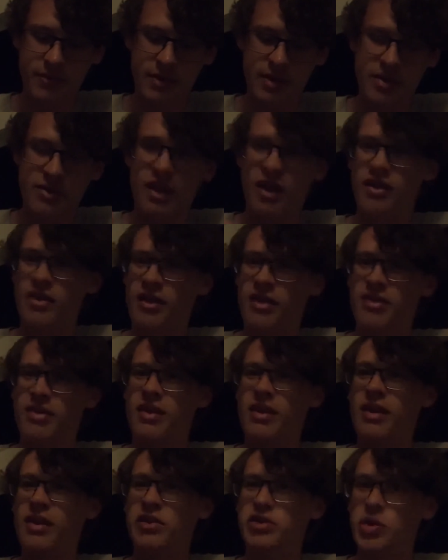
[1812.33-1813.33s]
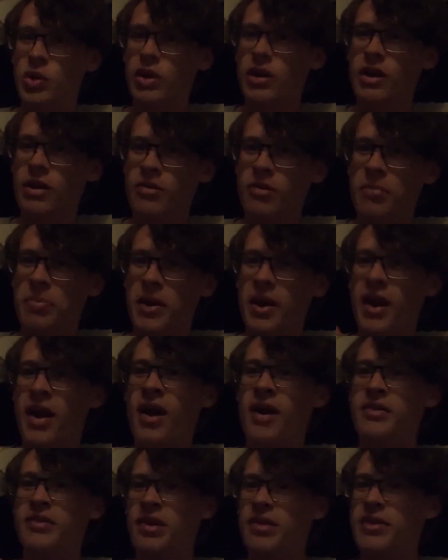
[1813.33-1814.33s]
they see Joy-Con
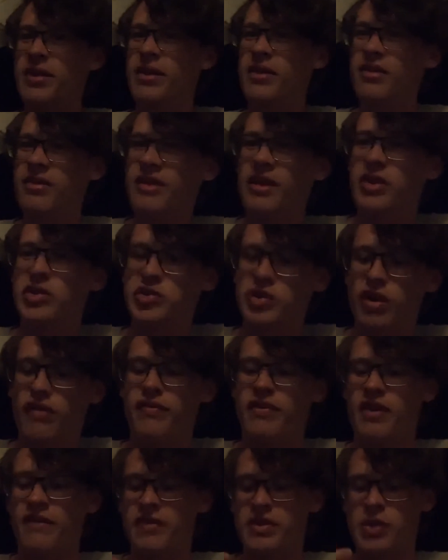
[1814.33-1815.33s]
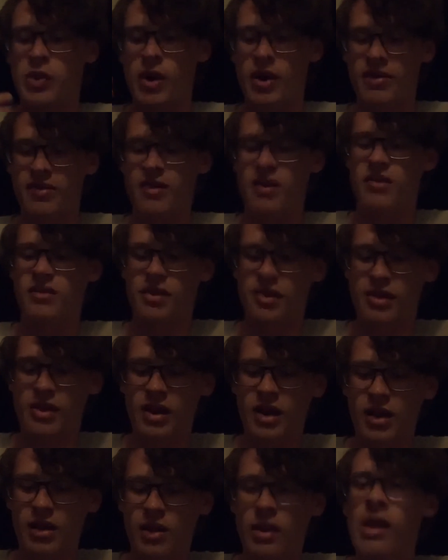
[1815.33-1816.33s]
repair and they think stick drift, even though I said in the
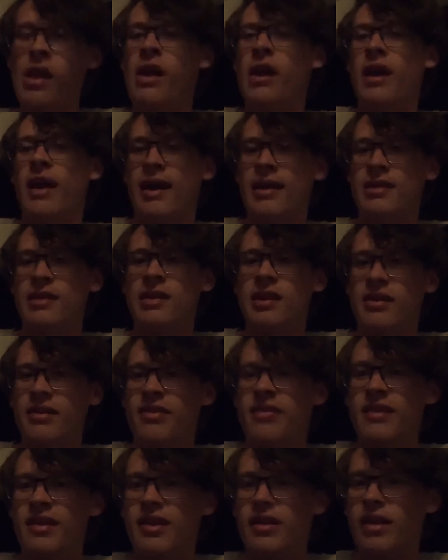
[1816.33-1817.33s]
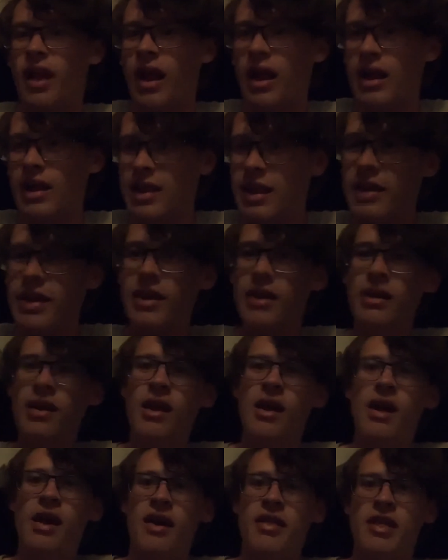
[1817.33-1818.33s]
title, analog stick not clicking.
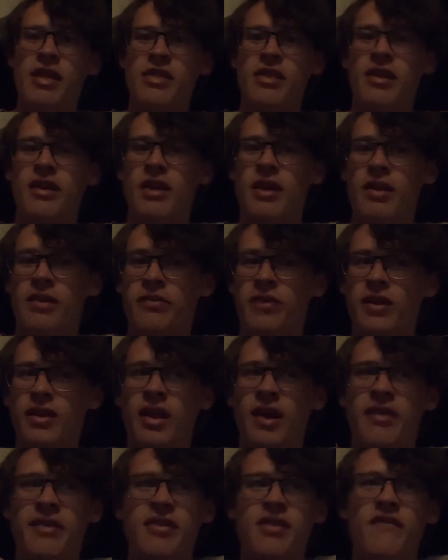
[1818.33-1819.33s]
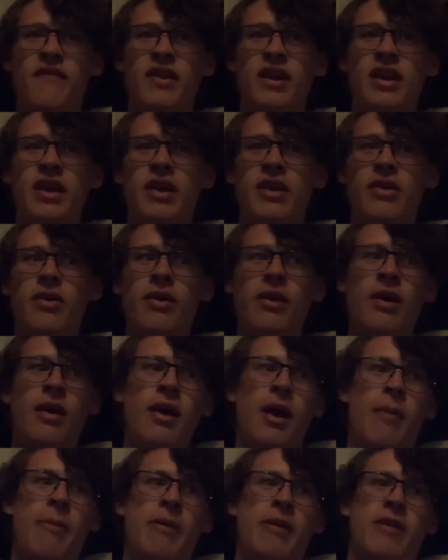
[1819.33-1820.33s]
I think they realize in the video.
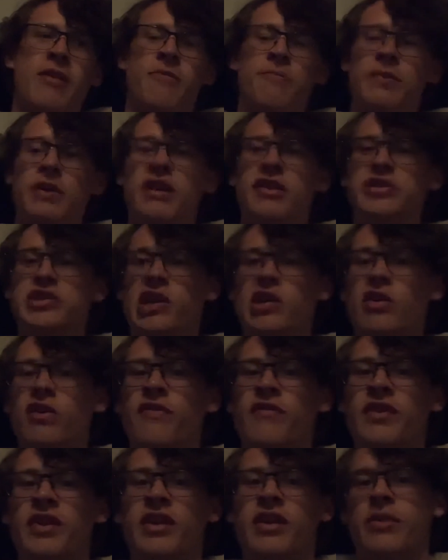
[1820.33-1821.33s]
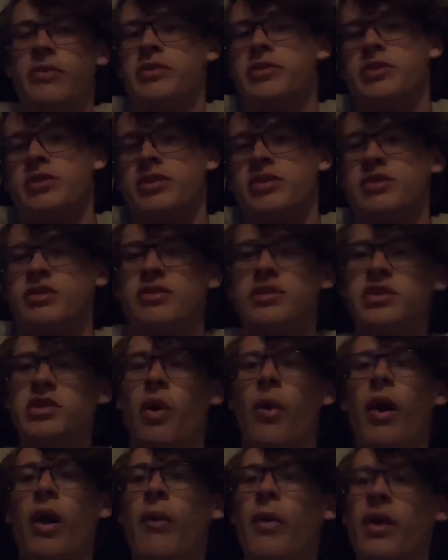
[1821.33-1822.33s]
I mean, it's a pretty general video. It's just
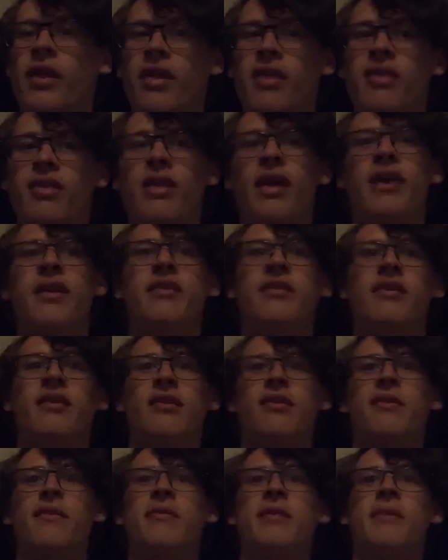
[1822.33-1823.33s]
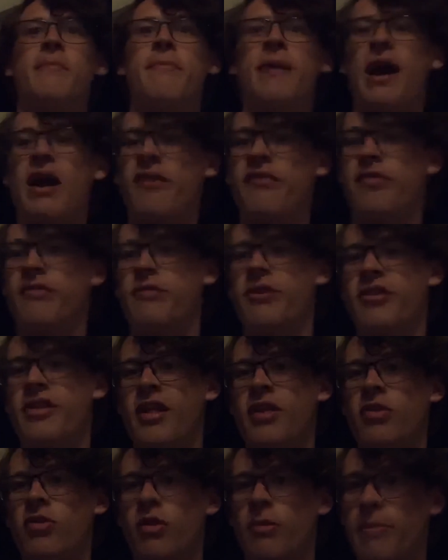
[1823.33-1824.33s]
showing what it's like to get something back from
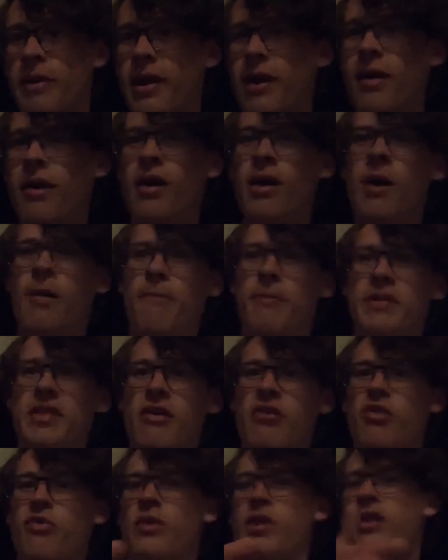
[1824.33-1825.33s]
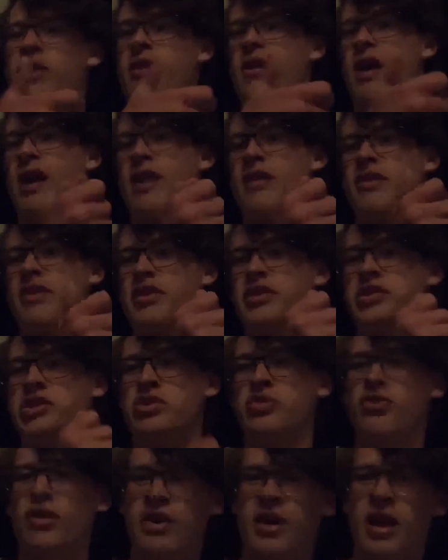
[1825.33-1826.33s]
Nintendo Repair. But that was when I had an
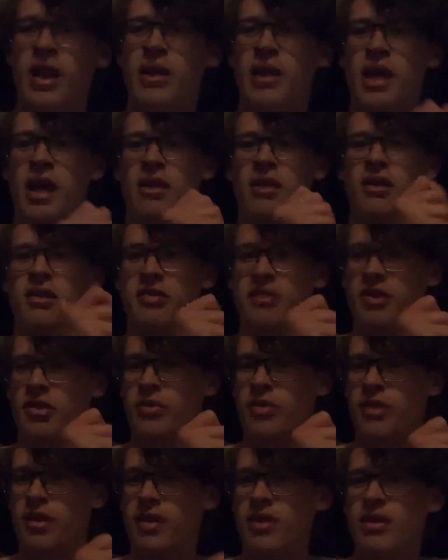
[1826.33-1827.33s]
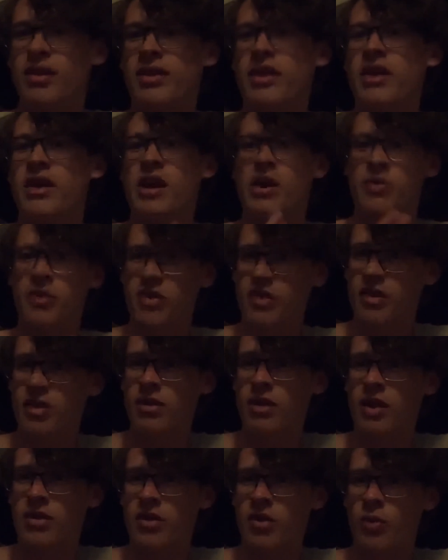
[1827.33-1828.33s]
issue. Again, analog stick was not clicking. It was
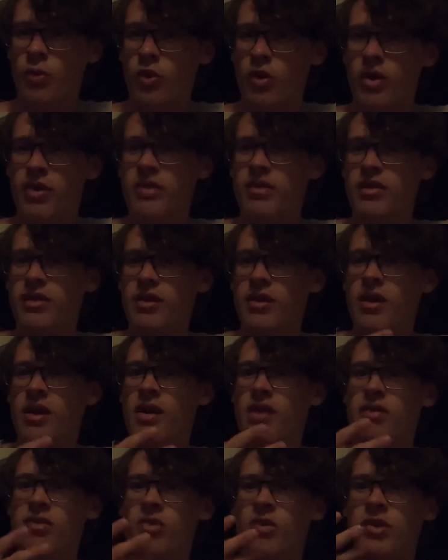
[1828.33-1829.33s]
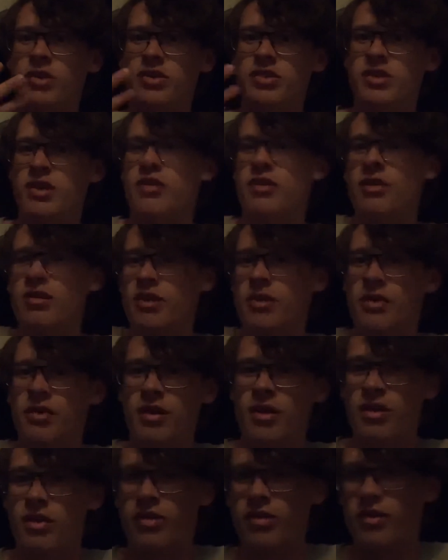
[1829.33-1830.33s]
still under warranty, so I just sent it in to
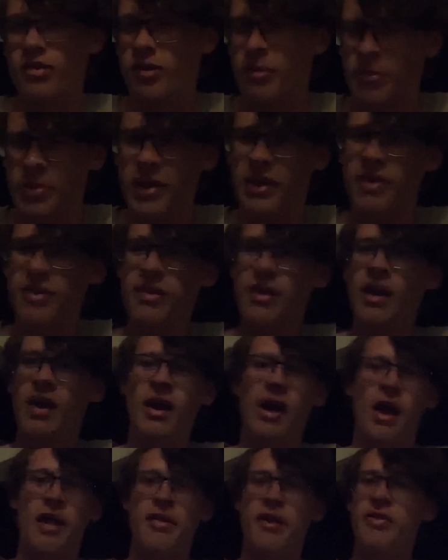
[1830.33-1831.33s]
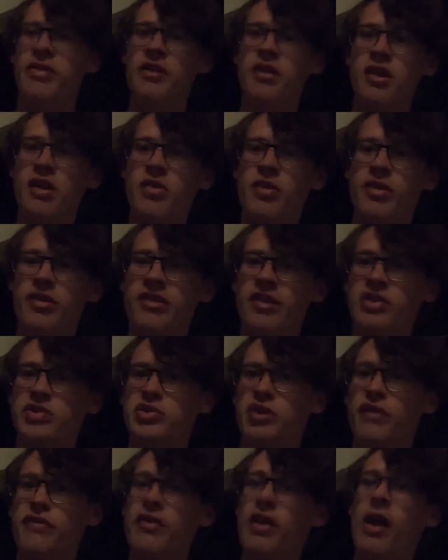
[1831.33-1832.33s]
get it replaced. Had nothing to do with stick
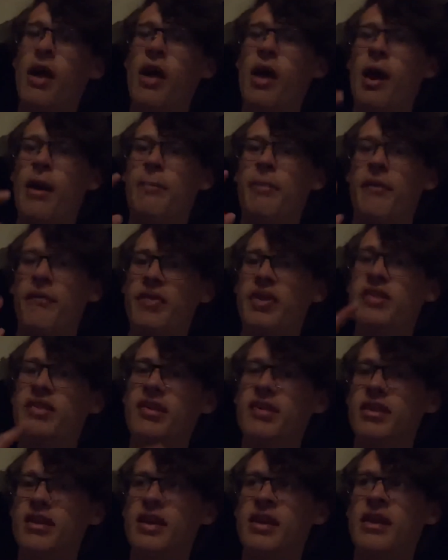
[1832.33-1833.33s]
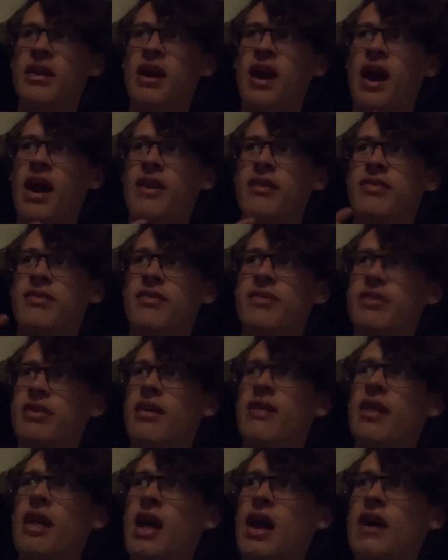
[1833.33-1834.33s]
drift. But recently, I
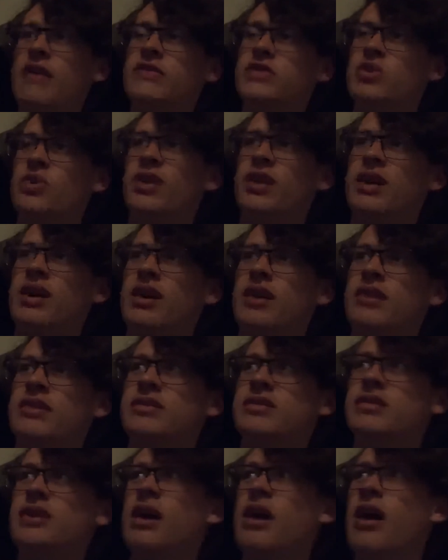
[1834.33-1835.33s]
did have Joy-Cons,